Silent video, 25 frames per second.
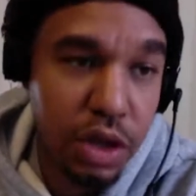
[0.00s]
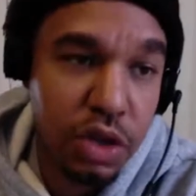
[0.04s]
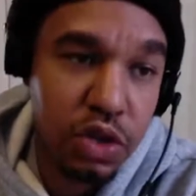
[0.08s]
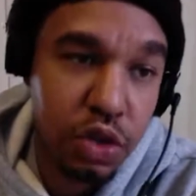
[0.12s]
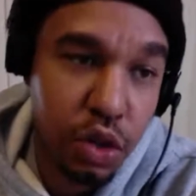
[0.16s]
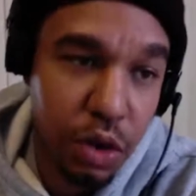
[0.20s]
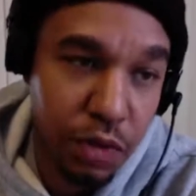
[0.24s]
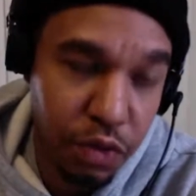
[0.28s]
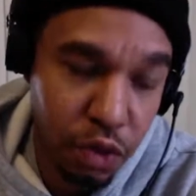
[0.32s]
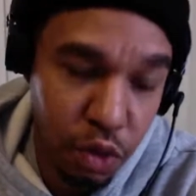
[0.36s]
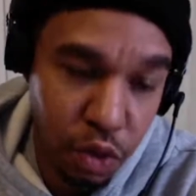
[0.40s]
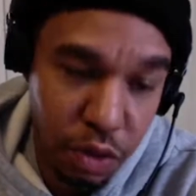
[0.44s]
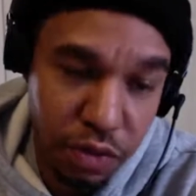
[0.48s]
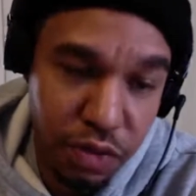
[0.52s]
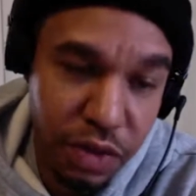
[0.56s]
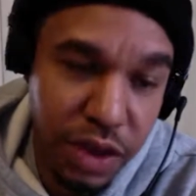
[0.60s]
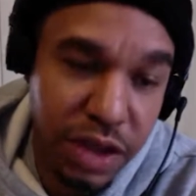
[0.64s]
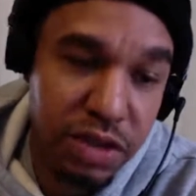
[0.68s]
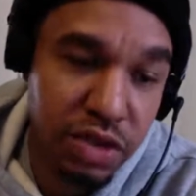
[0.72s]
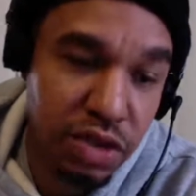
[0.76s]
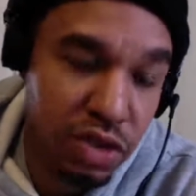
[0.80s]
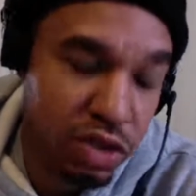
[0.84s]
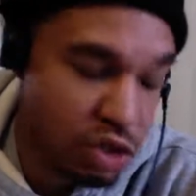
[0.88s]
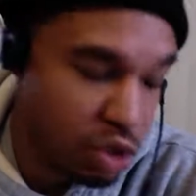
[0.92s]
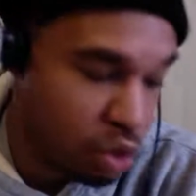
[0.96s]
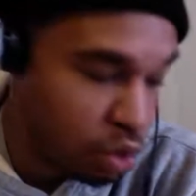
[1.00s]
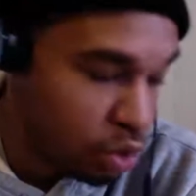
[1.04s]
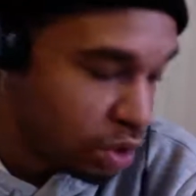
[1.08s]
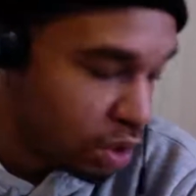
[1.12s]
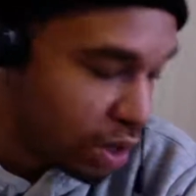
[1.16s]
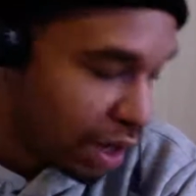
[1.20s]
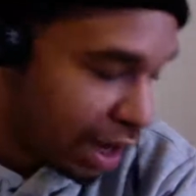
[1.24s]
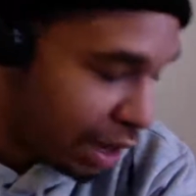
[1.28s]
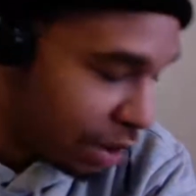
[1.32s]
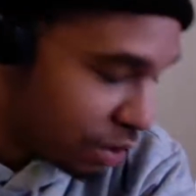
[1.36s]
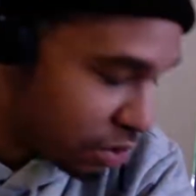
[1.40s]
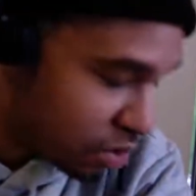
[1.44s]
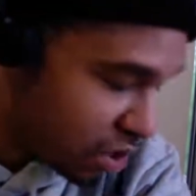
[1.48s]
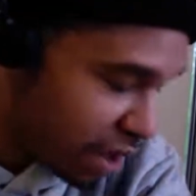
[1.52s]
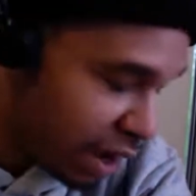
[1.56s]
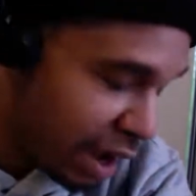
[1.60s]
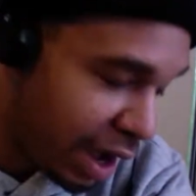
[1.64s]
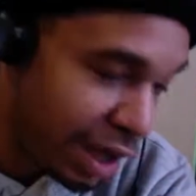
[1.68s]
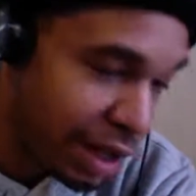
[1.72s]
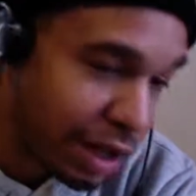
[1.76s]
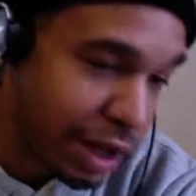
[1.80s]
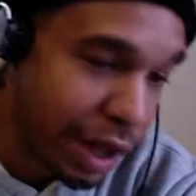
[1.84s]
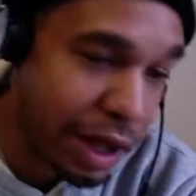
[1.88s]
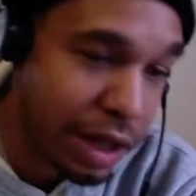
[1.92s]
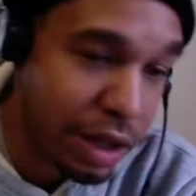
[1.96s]
So if you invest into it now, it's a
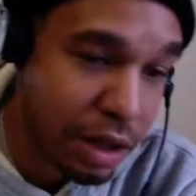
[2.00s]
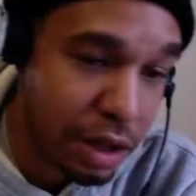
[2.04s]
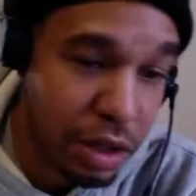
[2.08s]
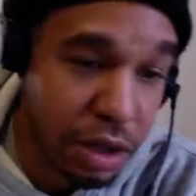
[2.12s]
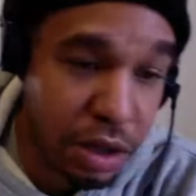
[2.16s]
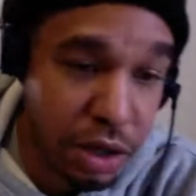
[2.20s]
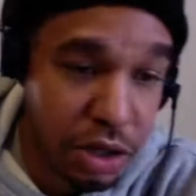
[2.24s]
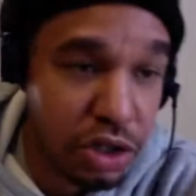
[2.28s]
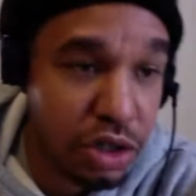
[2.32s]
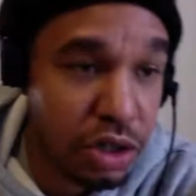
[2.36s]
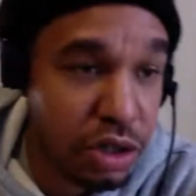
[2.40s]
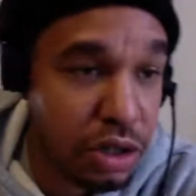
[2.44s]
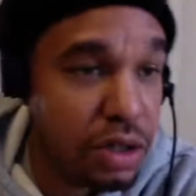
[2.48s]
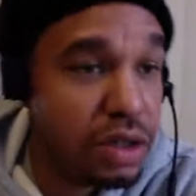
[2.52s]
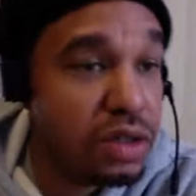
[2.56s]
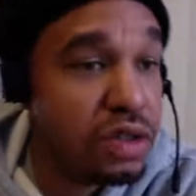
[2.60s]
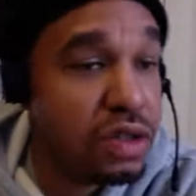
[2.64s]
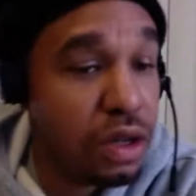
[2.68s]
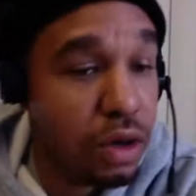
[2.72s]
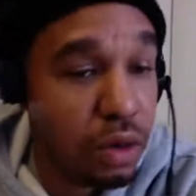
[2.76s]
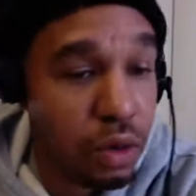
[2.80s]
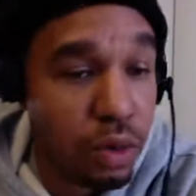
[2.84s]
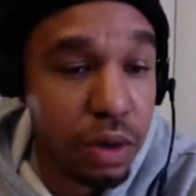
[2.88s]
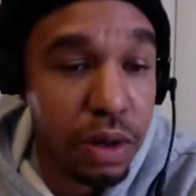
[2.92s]
high likelihood you're going to see a